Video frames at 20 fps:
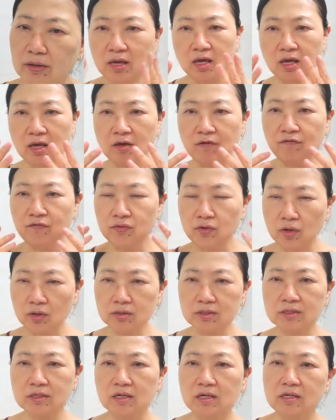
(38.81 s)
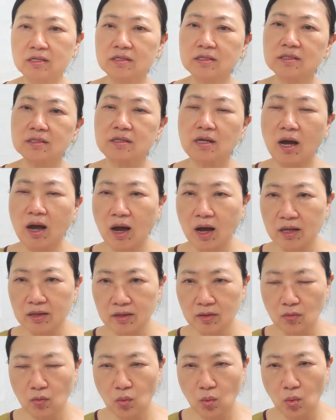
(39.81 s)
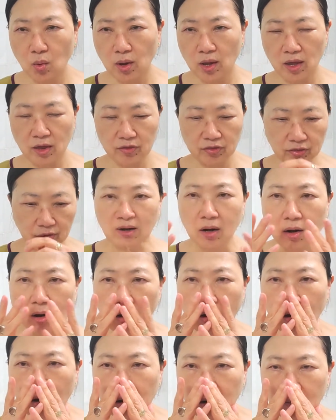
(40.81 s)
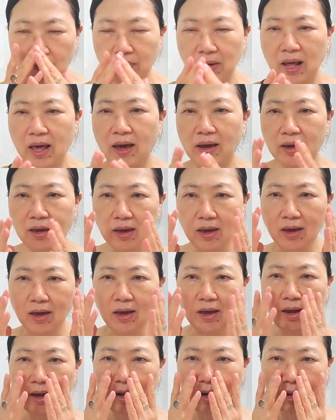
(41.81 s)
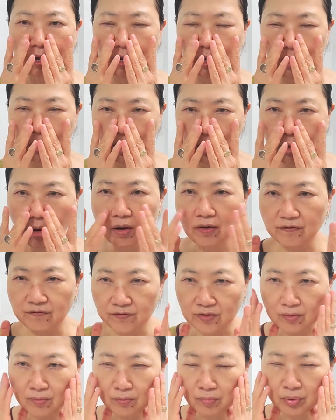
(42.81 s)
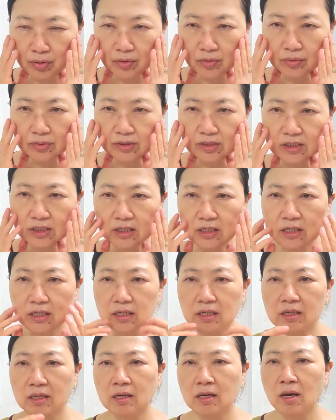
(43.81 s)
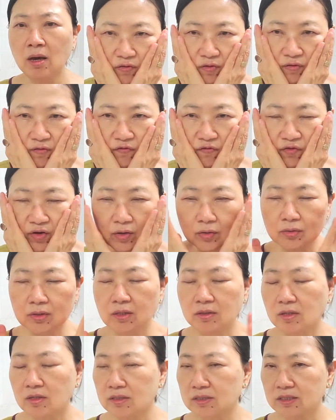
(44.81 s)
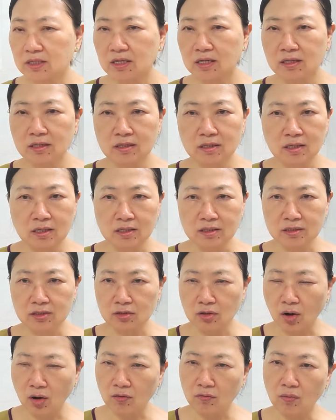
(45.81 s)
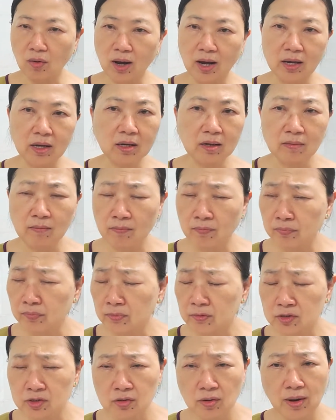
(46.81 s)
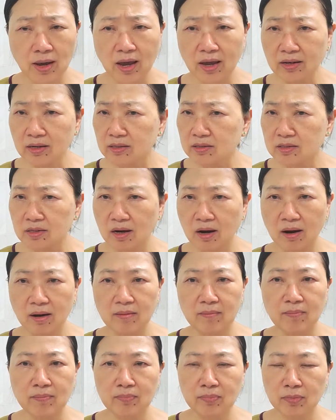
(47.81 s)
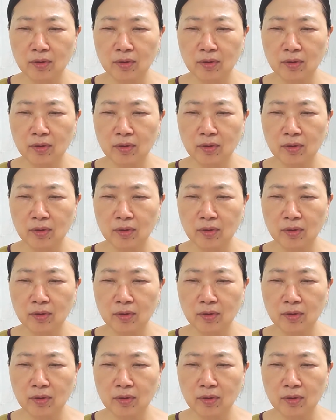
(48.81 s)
If your skin starts with a lot of black hair, a lot of impurity, you feel that your skin is not right, so anytime